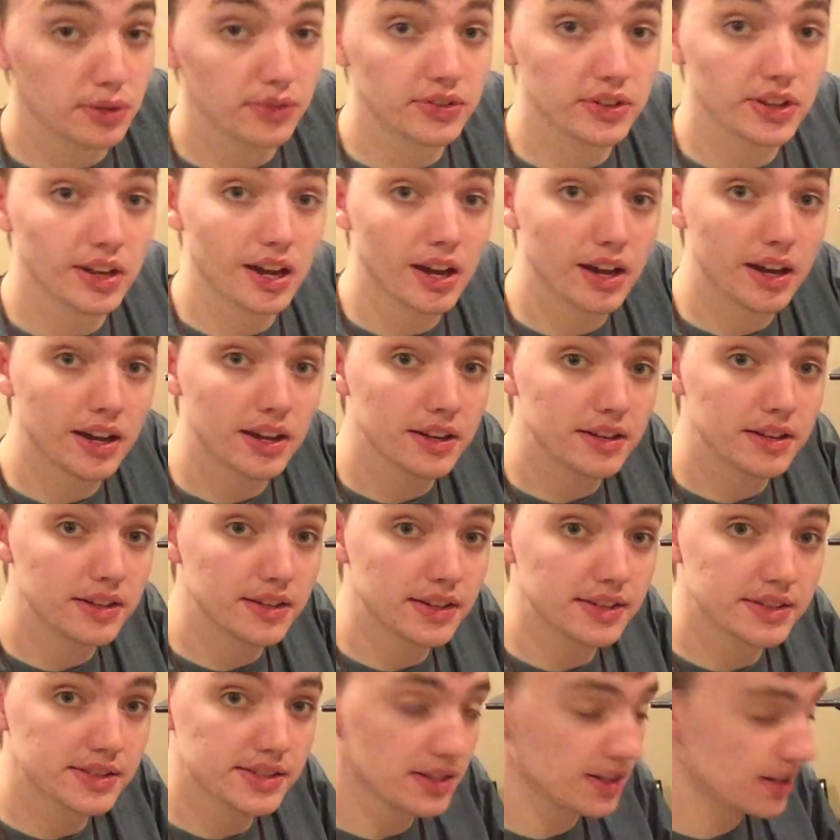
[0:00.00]
I've got
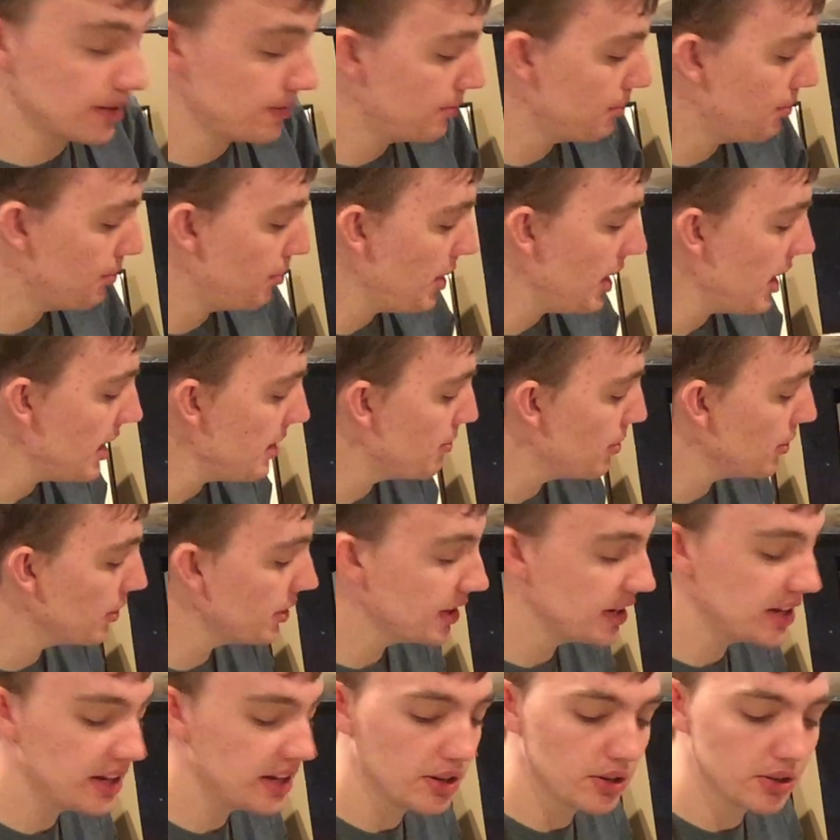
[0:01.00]
some paper
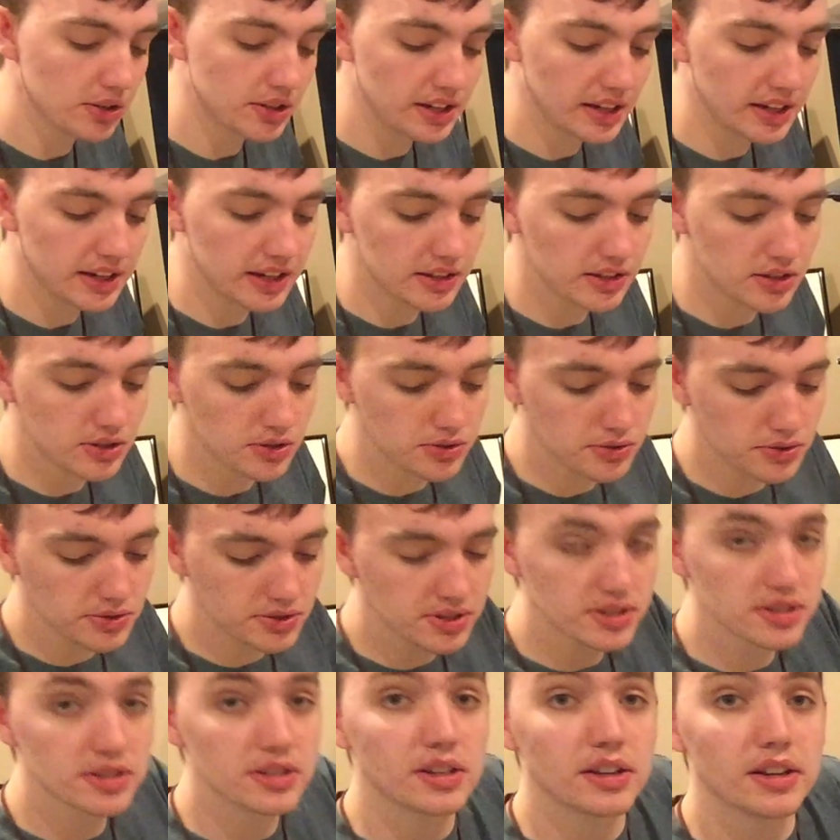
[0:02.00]
here that I can
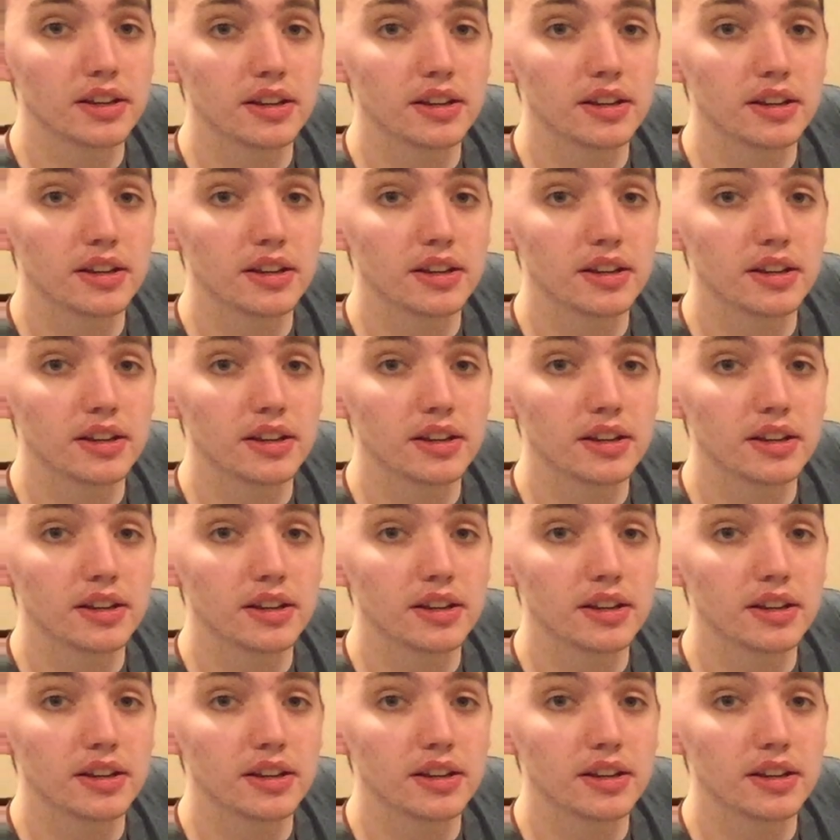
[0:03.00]
use.